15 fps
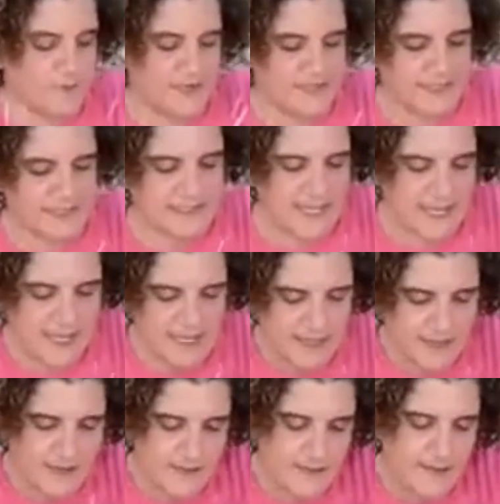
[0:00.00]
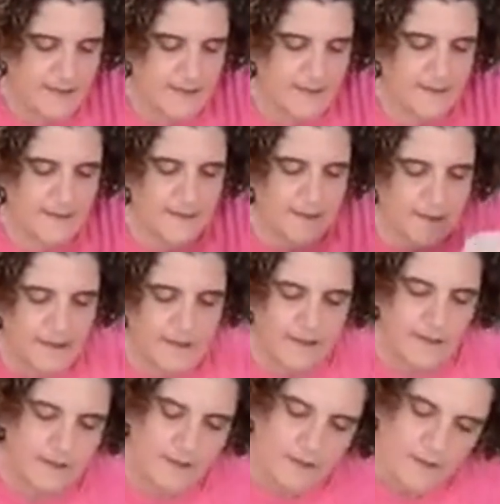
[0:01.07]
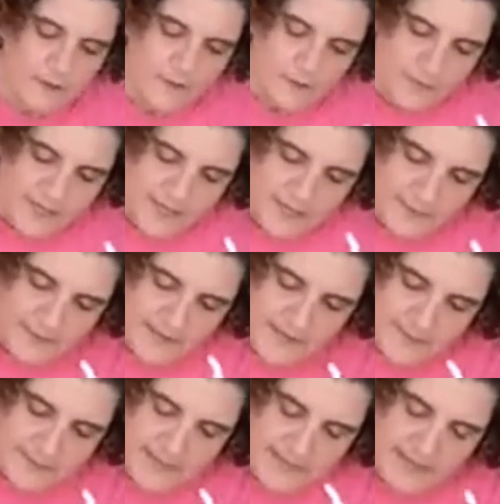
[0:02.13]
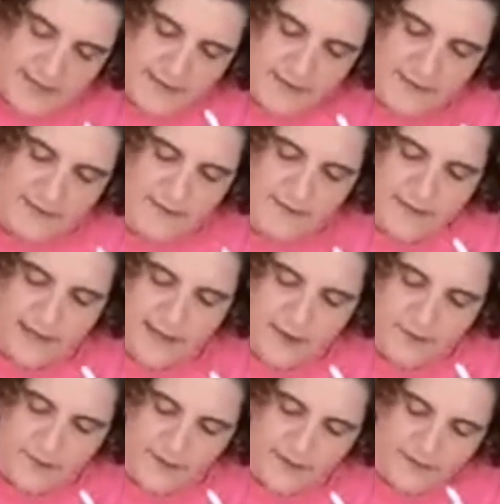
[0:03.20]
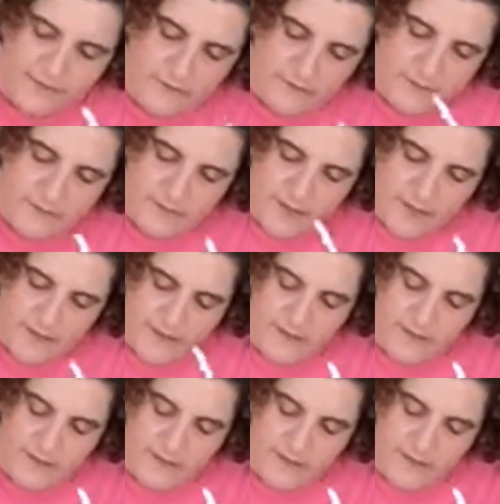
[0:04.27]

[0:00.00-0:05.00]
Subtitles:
once it's in, we can manipulate it however we want.